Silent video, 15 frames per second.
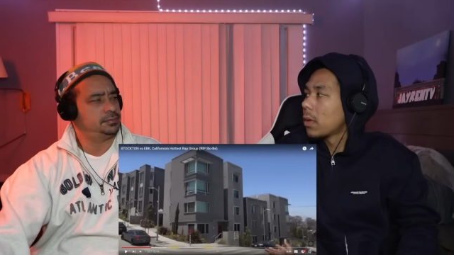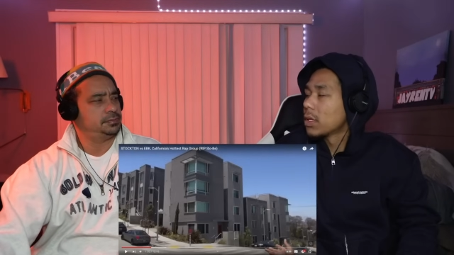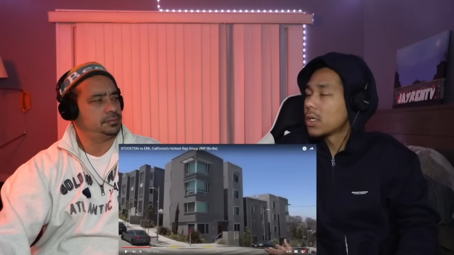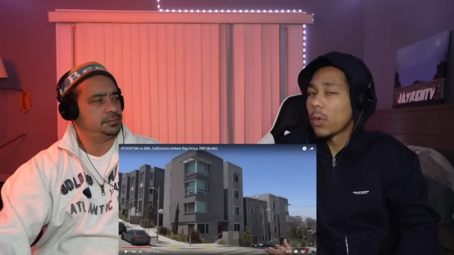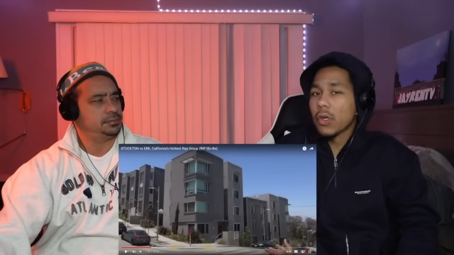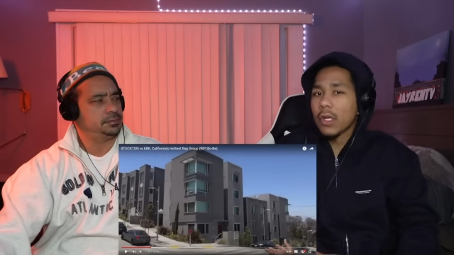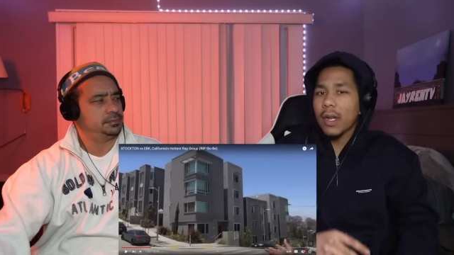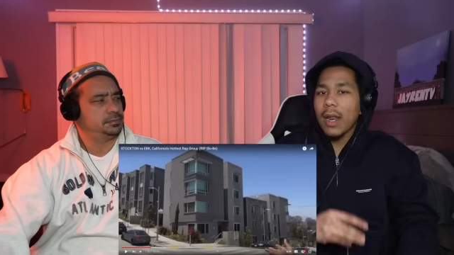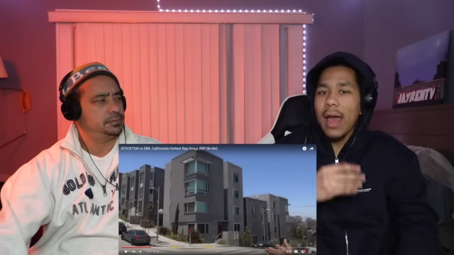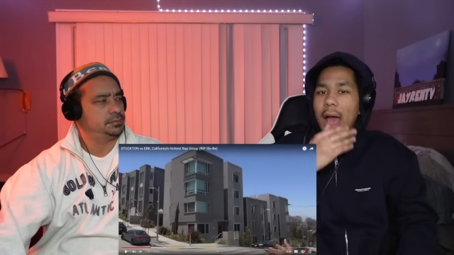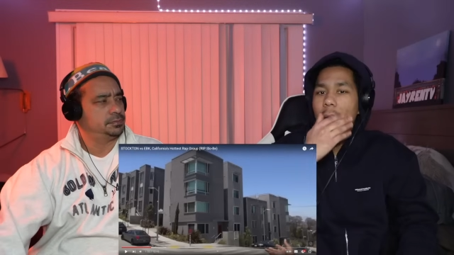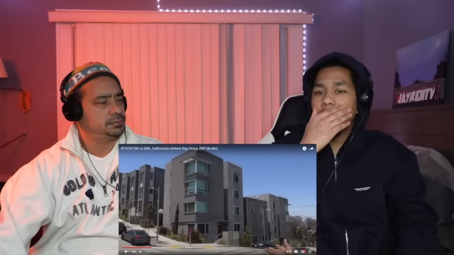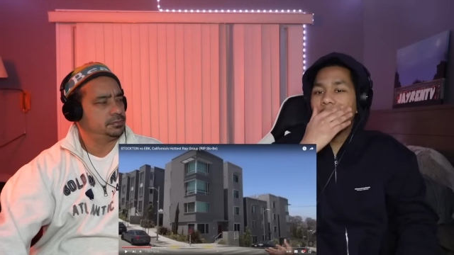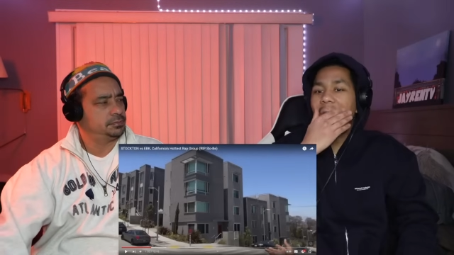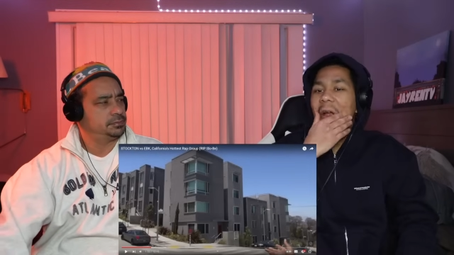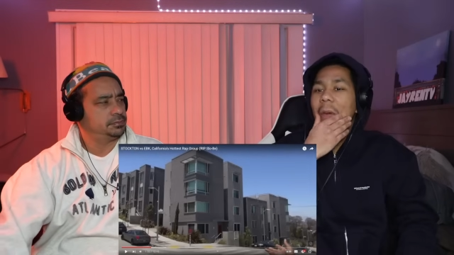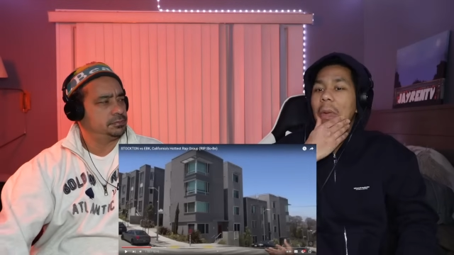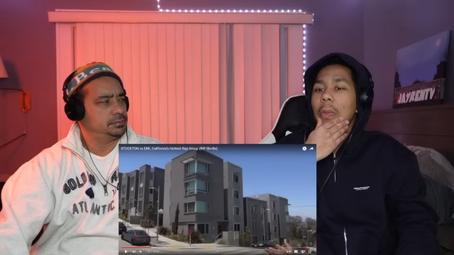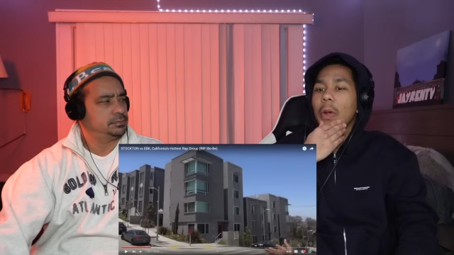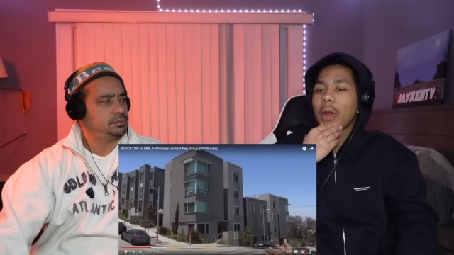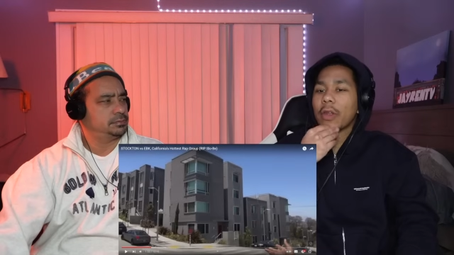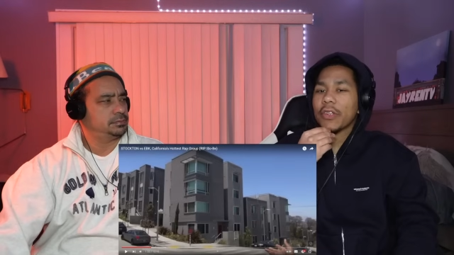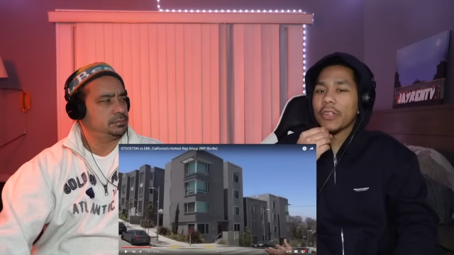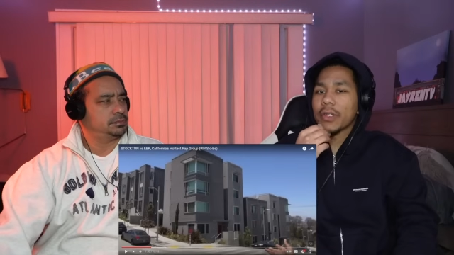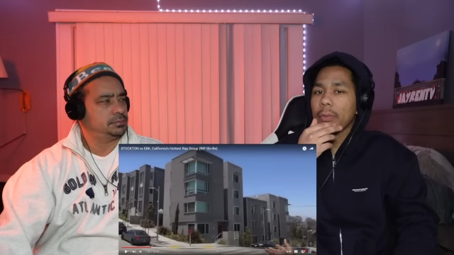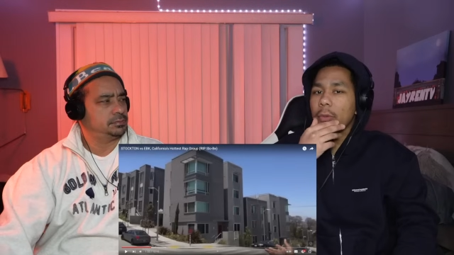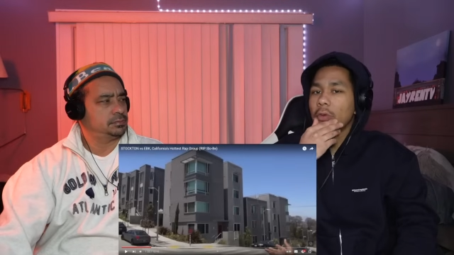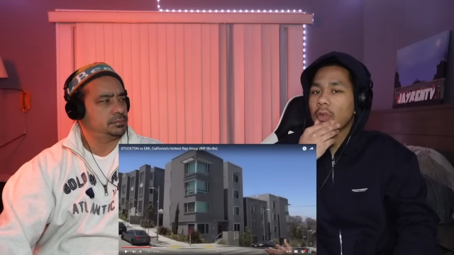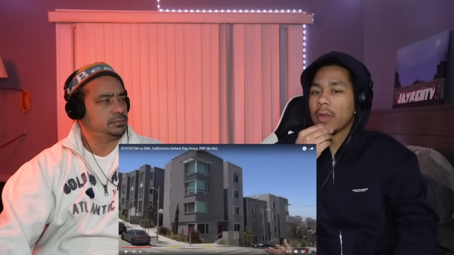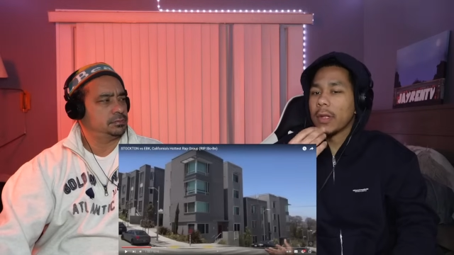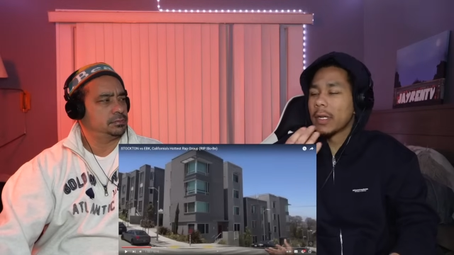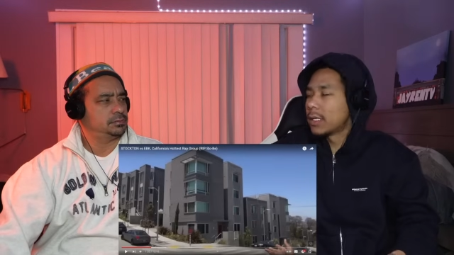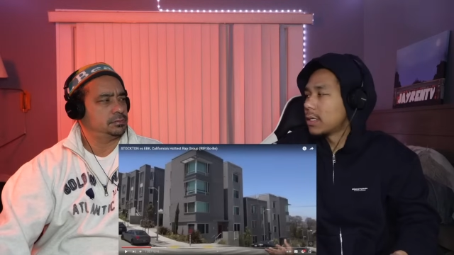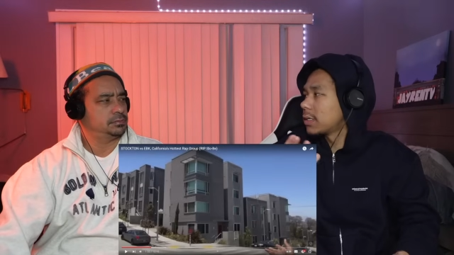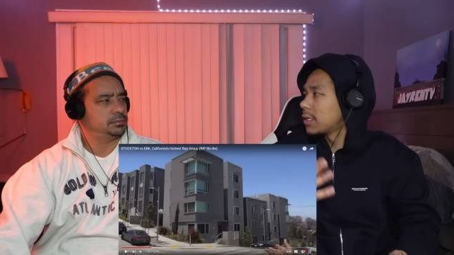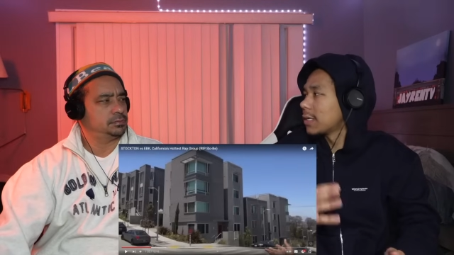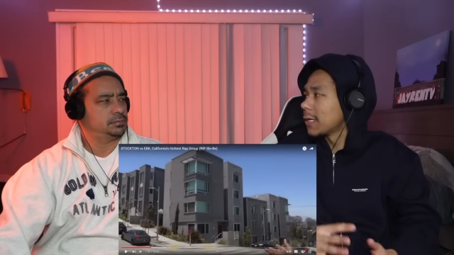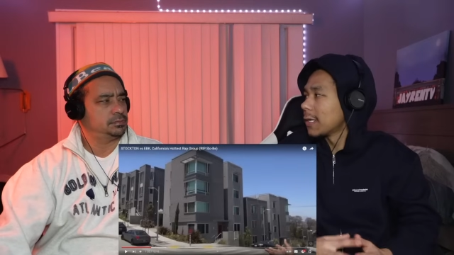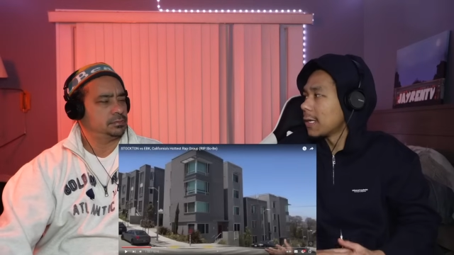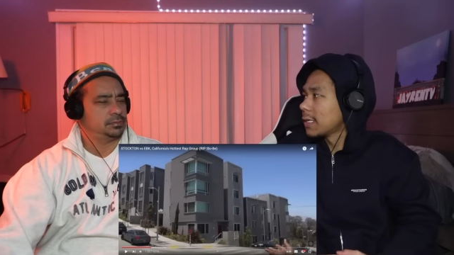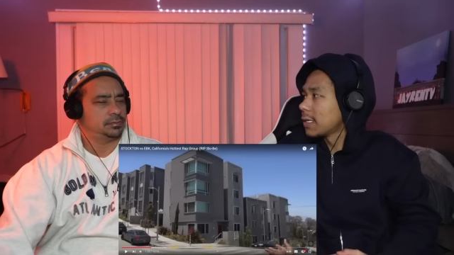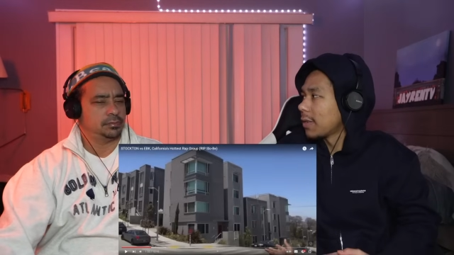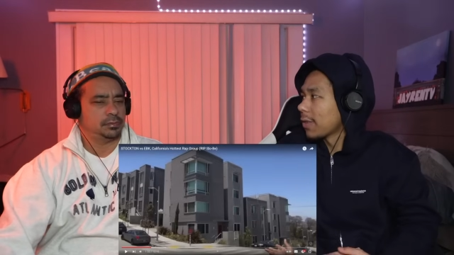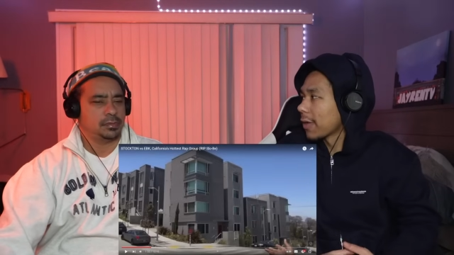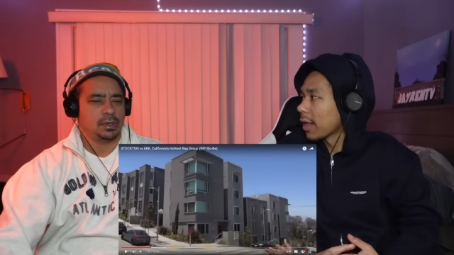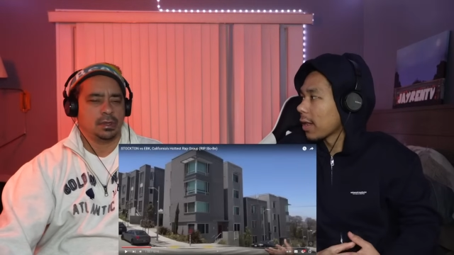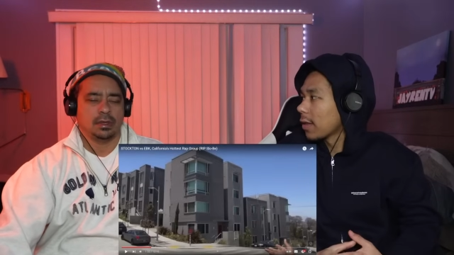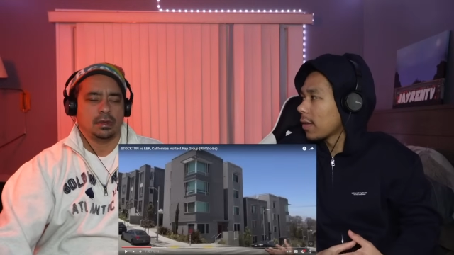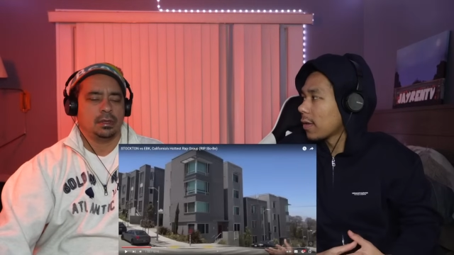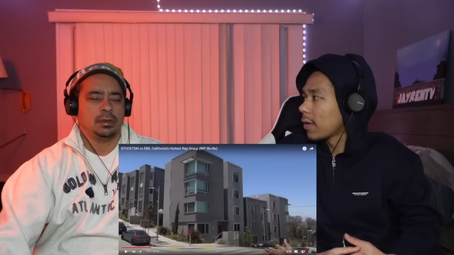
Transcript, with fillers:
Speaker 1: So what's gonna happen? Like, are people gonna just move to these cities and they?